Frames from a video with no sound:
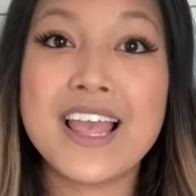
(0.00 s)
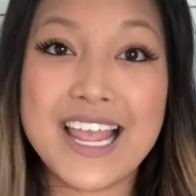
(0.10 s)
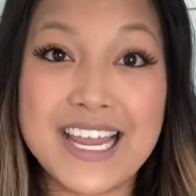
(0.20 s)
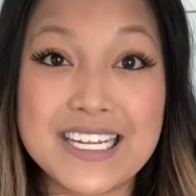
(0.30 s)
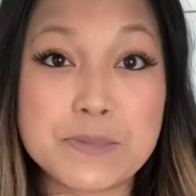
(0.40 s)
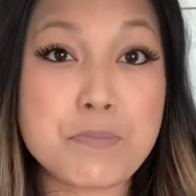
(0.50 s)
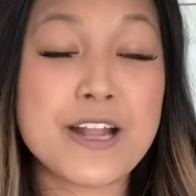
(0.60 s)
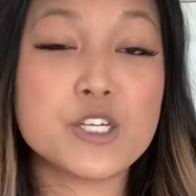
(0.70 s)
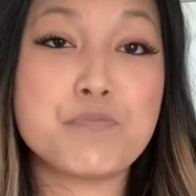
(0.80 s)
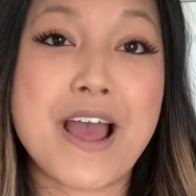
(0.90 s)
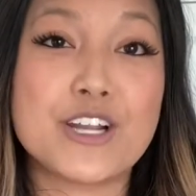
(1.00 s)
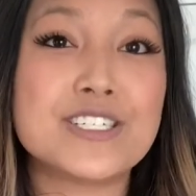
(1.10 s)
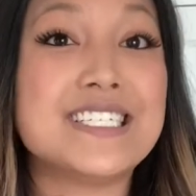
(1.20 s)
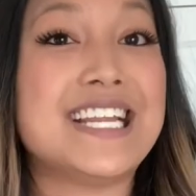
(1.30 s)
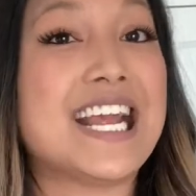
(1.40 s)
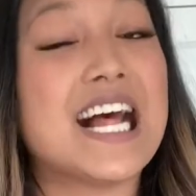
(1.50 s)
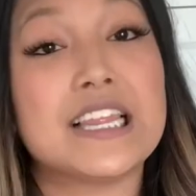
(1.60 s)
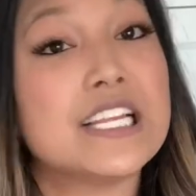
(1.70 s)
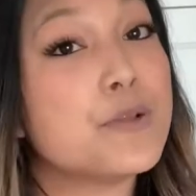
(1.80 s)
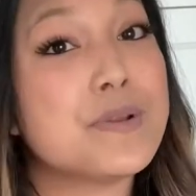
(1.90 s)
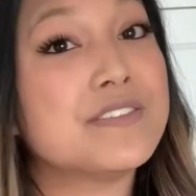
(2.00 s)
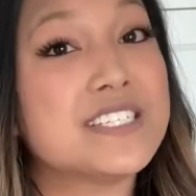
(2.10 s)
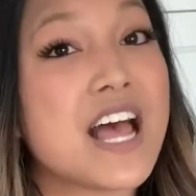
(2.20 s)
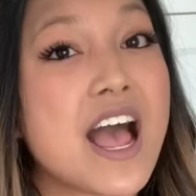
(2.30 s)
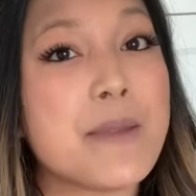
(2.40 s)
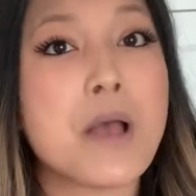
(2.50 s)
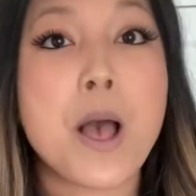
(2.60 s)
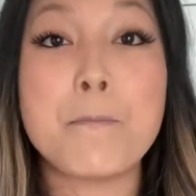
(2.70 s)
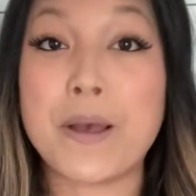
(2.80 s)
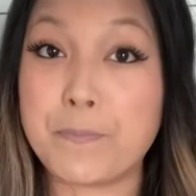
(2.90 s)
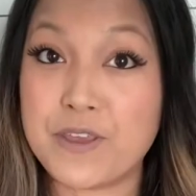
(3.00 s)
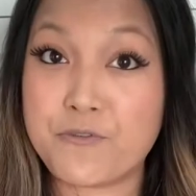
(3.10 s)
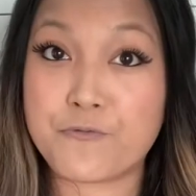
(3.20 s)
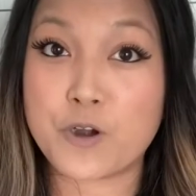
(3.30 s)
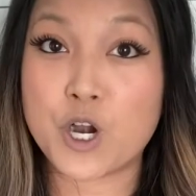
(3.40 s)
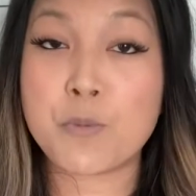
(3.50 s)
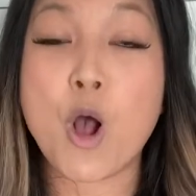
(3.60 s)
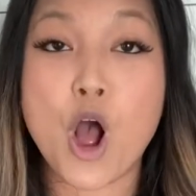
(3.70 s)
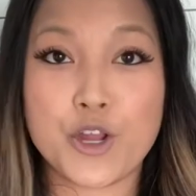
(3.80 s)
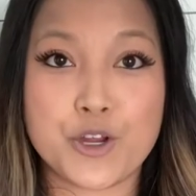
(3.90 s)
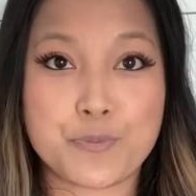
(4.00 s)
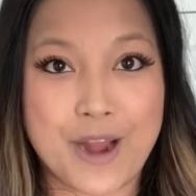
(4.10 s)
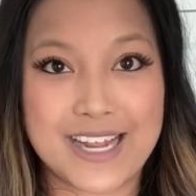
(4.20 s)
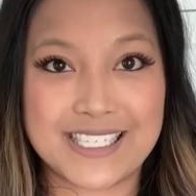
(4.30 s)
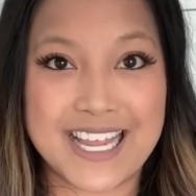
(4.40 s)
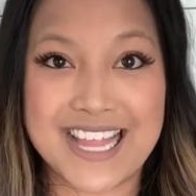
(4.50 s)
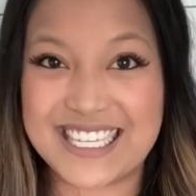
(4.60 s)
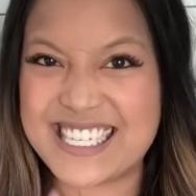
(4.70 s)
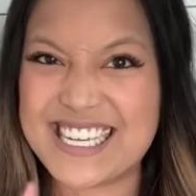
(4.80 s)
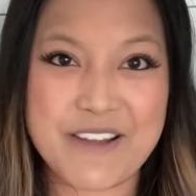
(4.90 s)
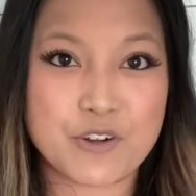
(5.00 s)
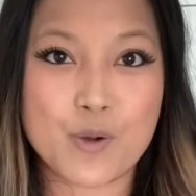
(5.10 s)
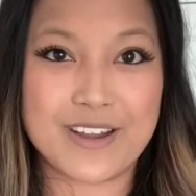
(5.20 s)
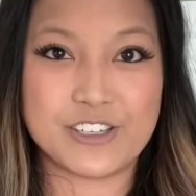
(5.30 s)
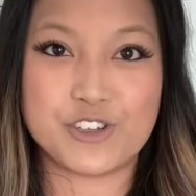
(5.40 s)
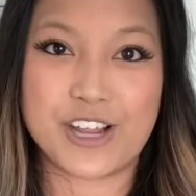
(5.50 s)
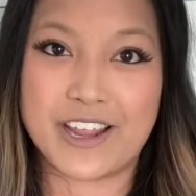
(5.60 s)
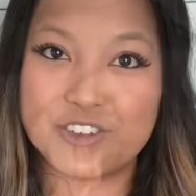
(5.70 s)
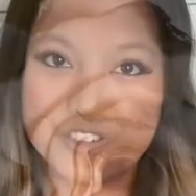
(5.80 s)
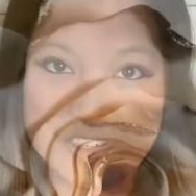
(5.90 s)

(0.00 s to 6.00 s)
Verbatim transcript: It is much better to take a little bit of time, but be firm on your pricing. That's never going to change.